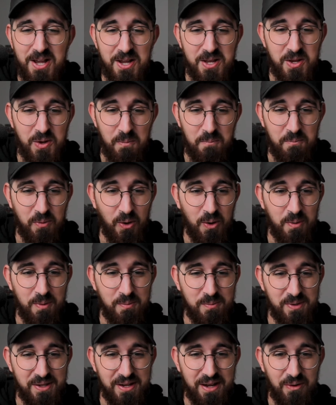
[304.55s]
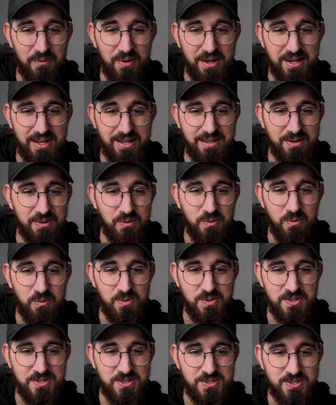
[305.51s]
You probably already
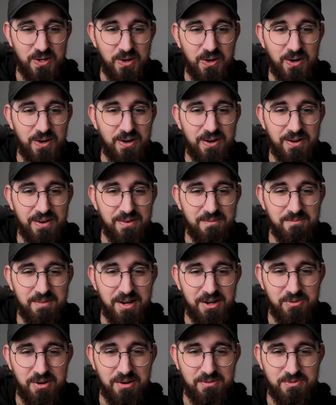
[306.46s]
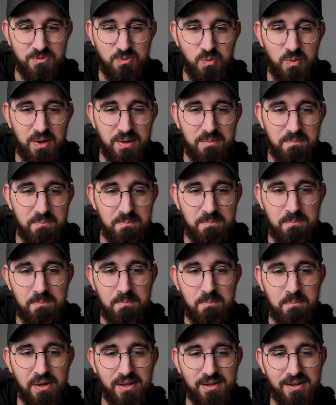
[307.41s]
saw Minecraft 1
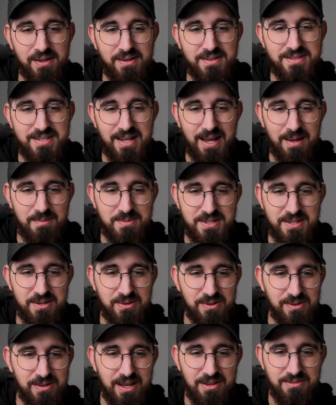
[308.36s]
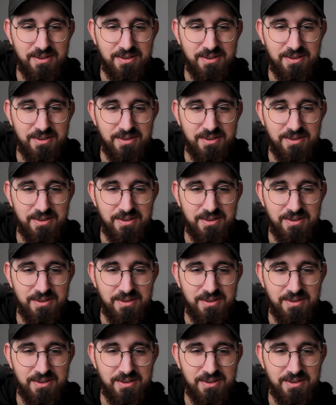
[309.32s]
billion times in your life.